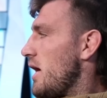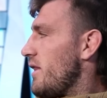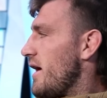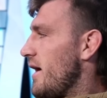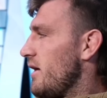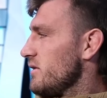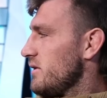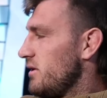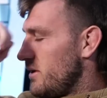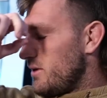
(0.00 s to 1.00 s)
At the house?
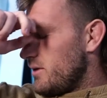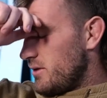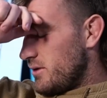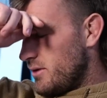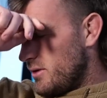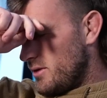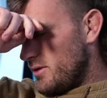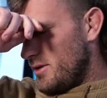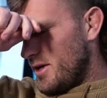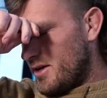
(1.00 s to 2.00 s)

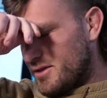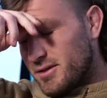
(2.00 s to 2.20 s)
Yes.